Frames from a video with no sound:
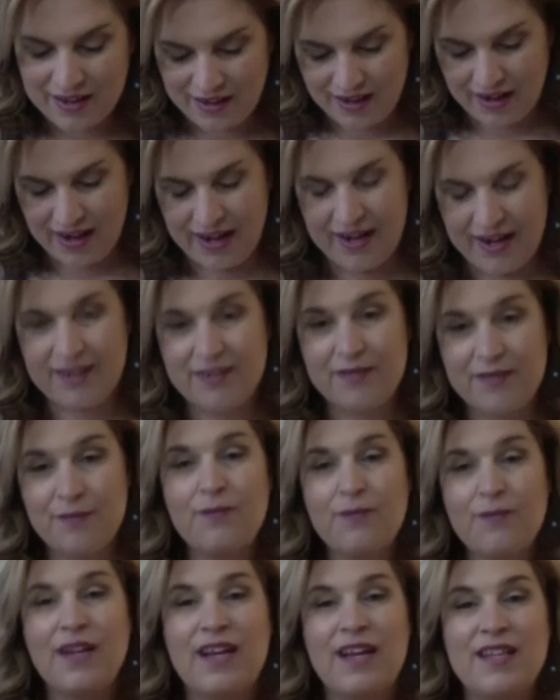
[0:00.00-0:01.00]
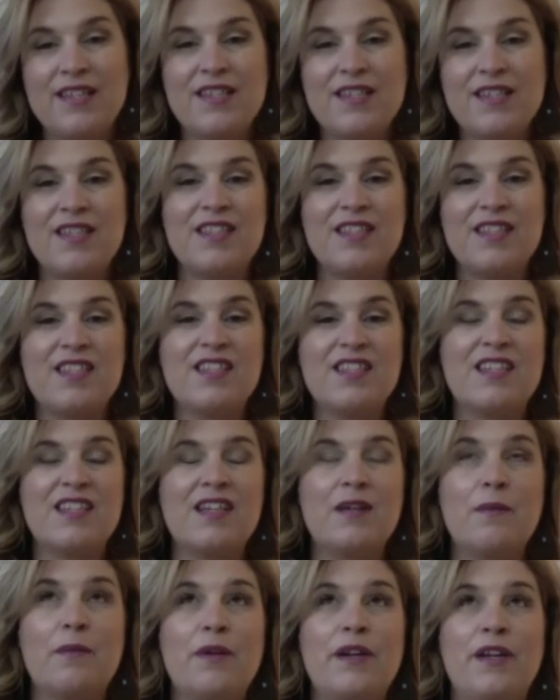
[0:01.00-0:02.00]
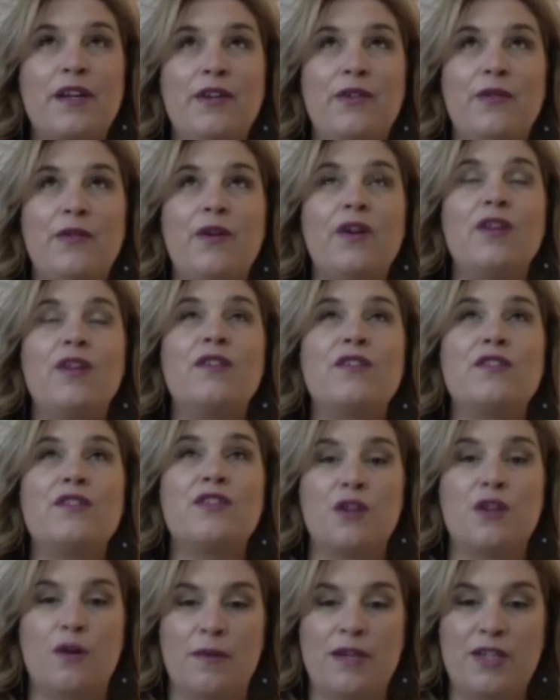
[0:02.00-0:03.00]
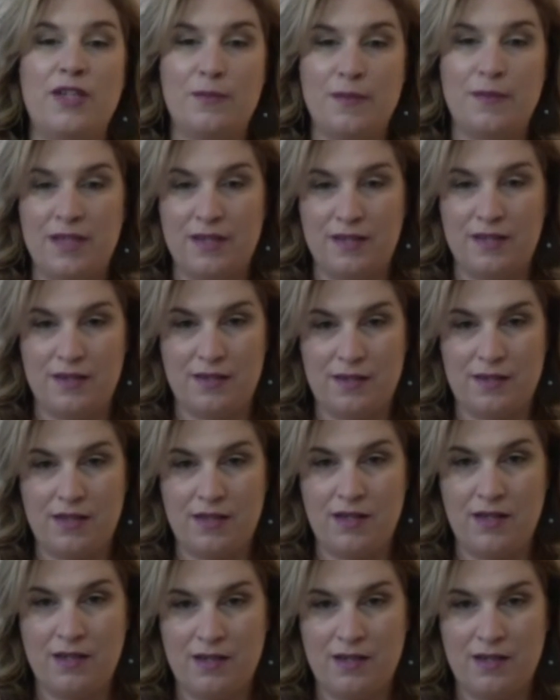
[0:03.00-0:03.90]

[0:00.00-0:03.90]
And guys, this is going to bring you so much peace.